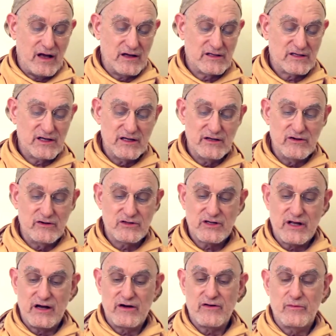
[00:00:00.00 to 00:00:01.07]
seniors
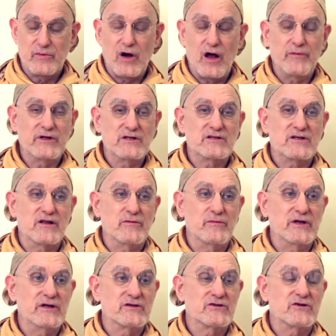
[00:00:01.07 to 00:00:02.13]
there, the Brahmins and the
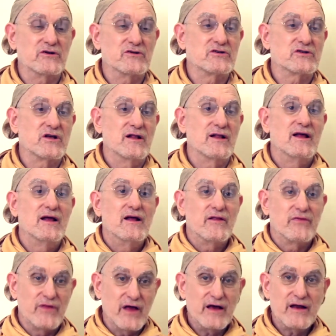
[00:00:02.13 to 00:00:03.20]
ministers.
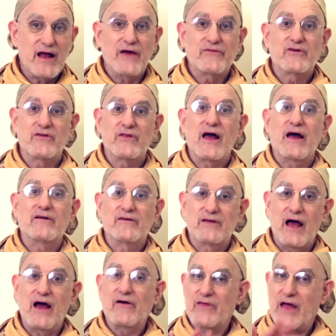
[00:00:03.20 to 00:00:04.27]
Then after that,
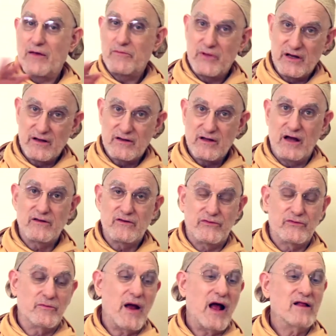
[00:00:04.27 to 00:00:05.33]
now that being done, the
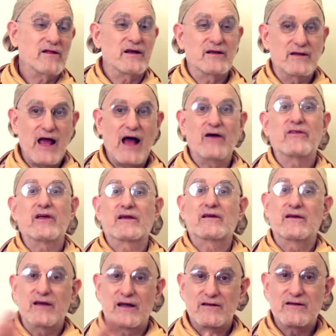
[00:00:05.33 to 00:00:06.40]
formality, now they
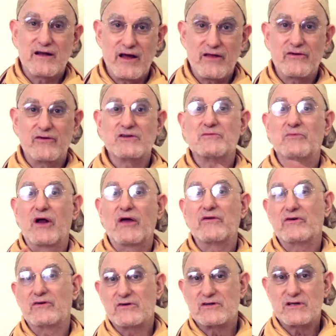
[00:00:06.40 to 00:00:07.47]
could get together as
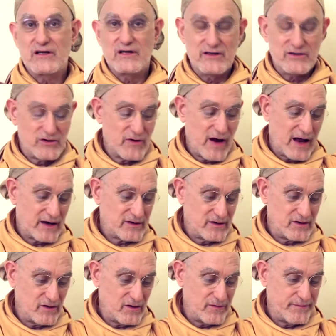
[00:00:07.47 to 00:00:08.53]
brothers and interact
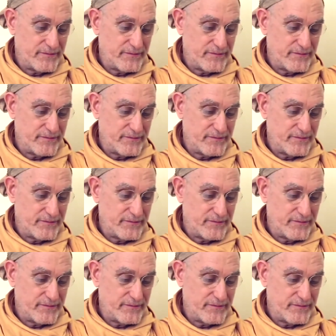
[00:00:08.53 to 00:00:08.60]
and all.